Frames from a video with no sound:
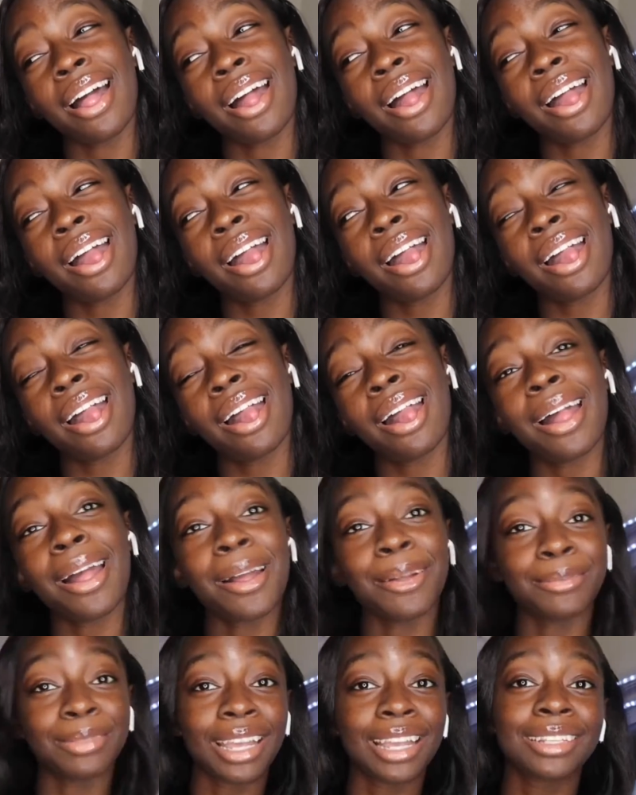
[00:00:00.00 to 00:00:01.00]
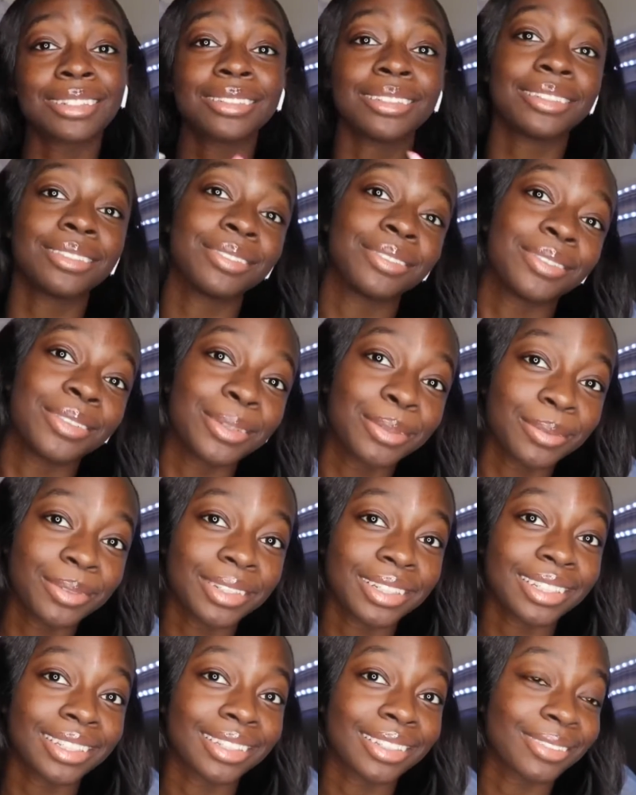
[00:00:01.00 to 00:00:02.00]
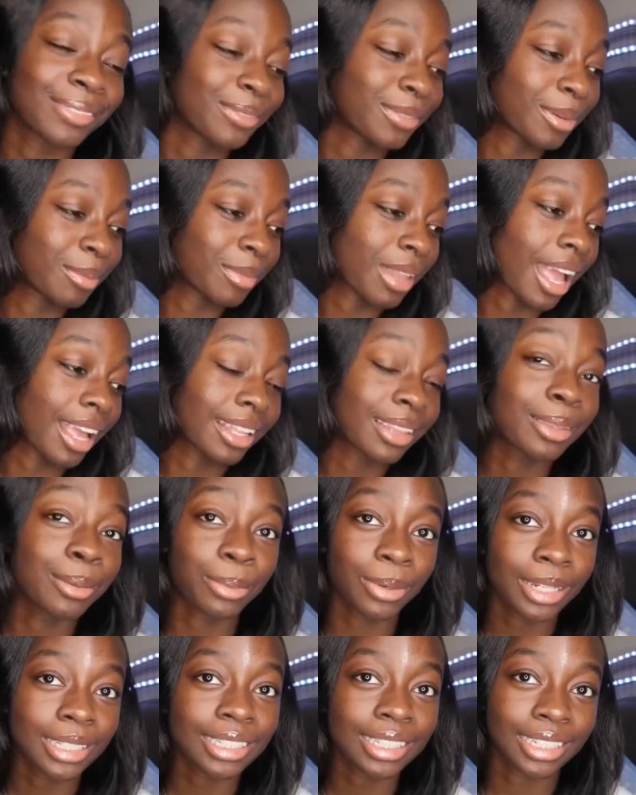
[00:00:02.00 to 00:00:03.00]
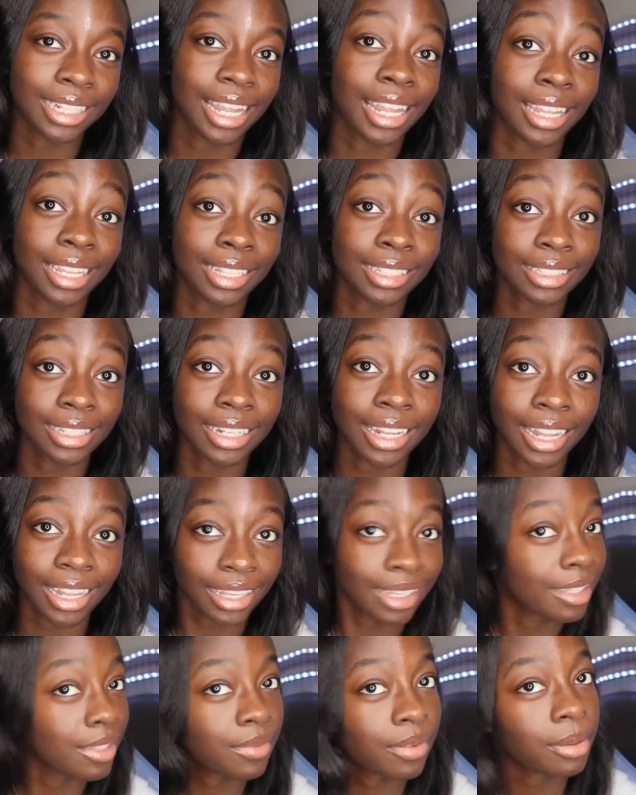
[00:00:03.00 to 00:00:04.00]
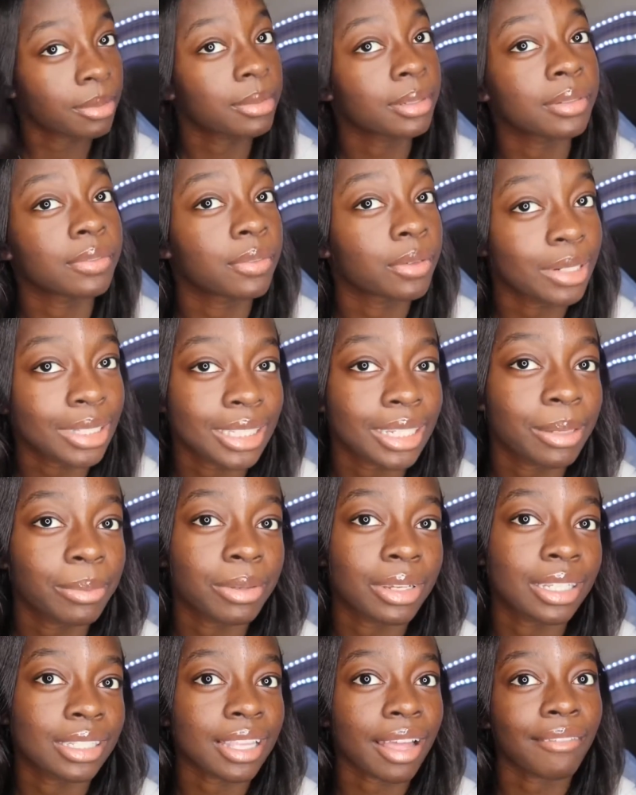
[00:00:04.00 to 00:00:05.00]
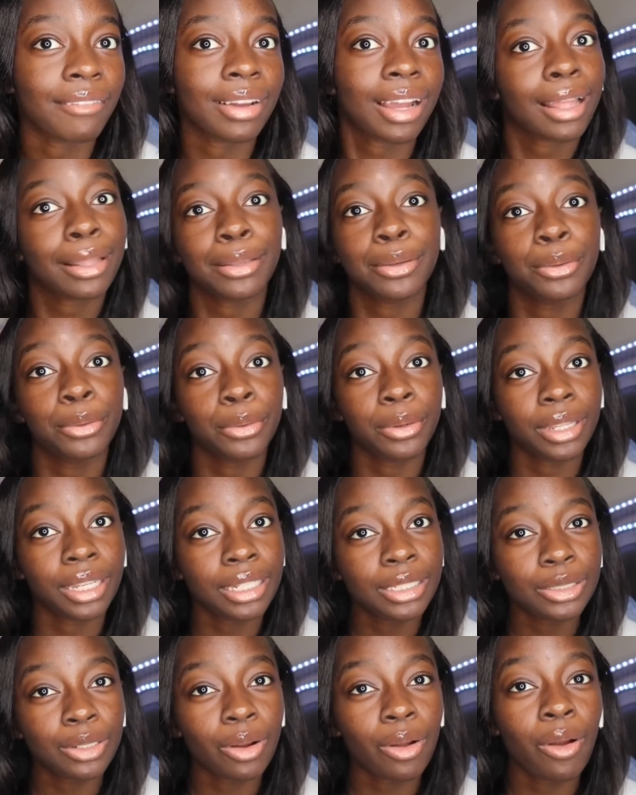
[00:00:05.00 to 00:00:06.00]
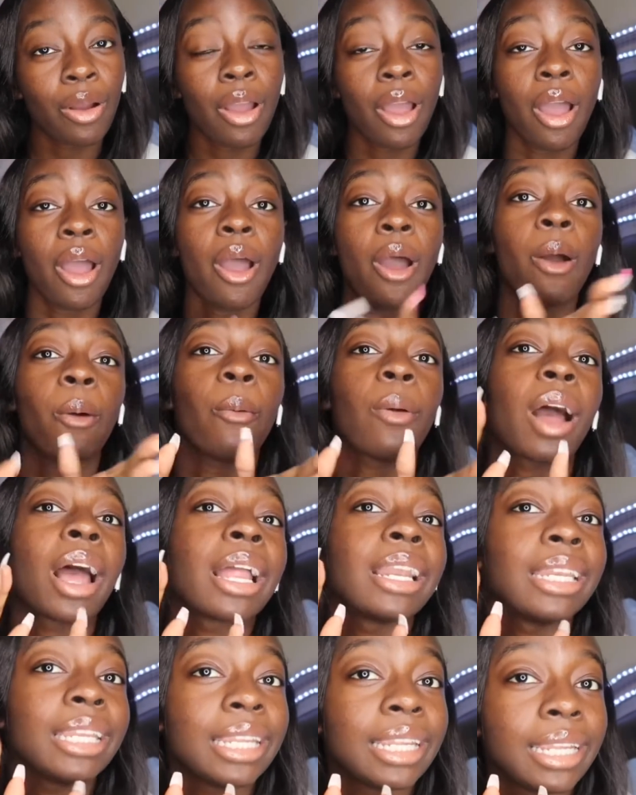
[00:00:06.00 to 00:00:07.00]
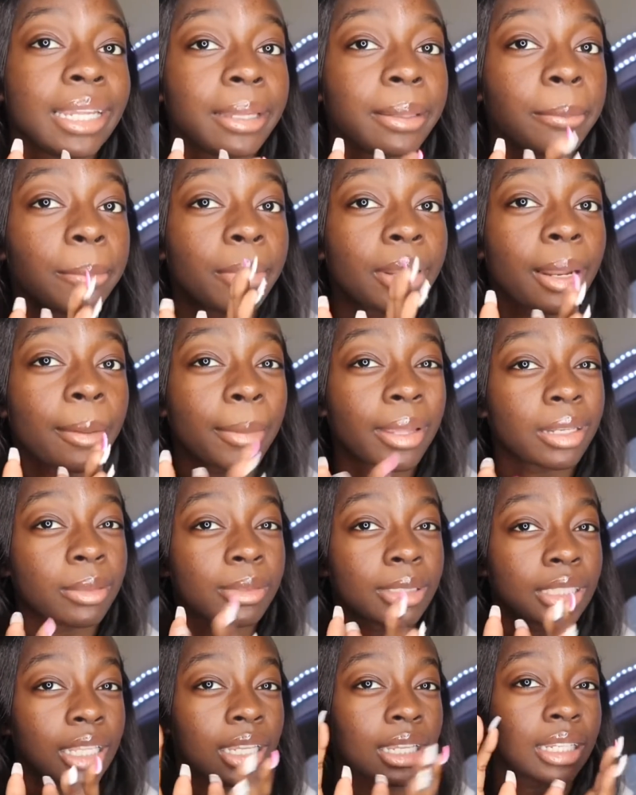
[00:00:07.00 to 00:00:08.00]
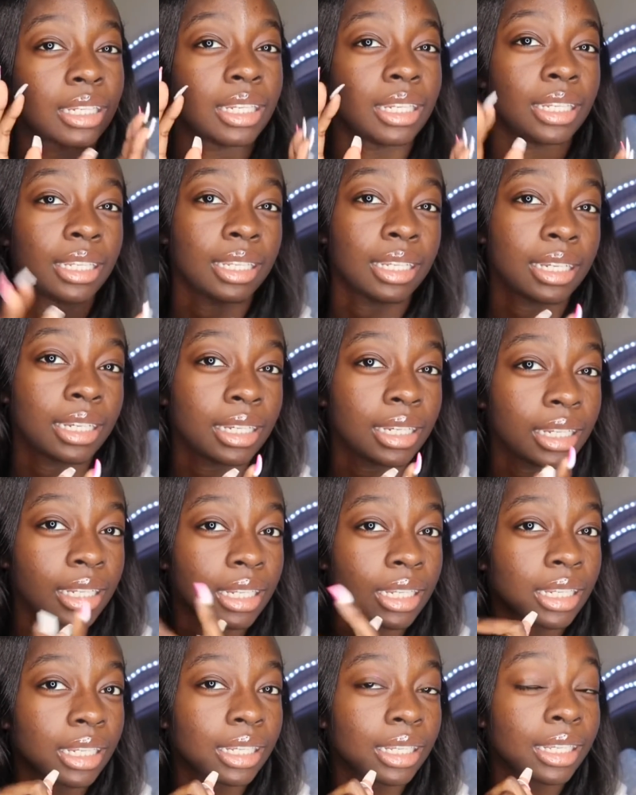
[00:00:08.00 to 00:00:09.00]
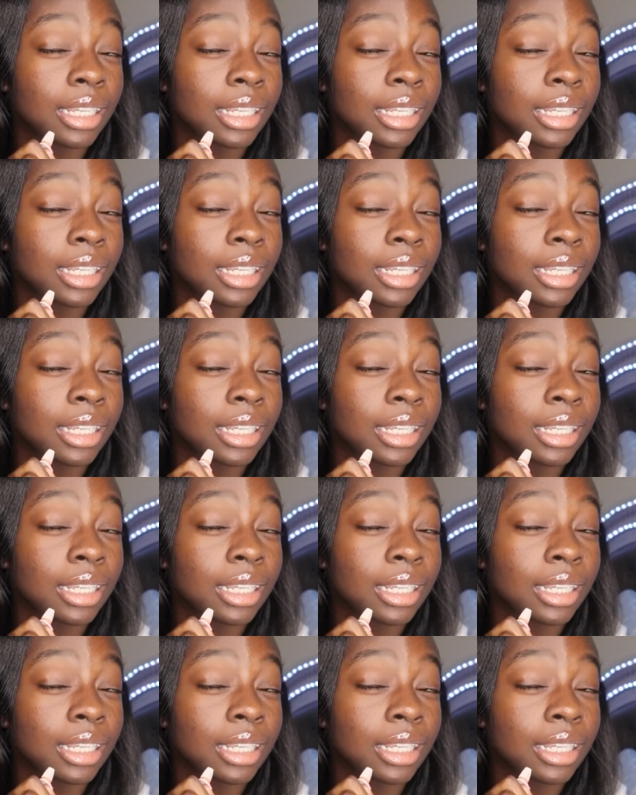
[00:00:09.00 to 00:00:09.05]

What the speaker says: I'm actually filming from like the present day. Today is February 14th because I forgot to do the intro. Well, I did, but I made a mistake and deleted it.